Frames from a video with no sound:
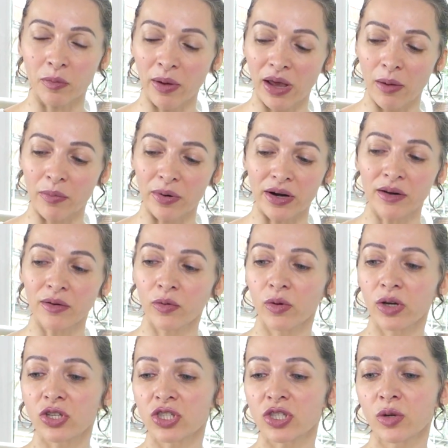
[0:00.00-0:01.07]
paper,
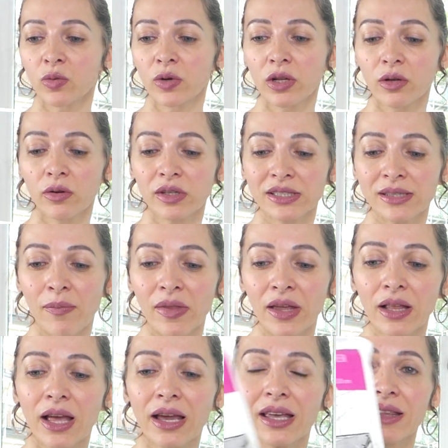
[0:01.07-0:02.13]
which will look something
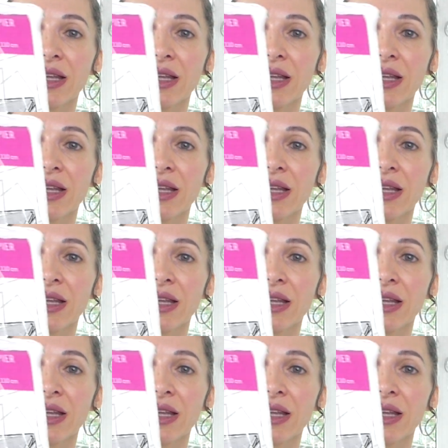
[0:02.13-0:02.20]
like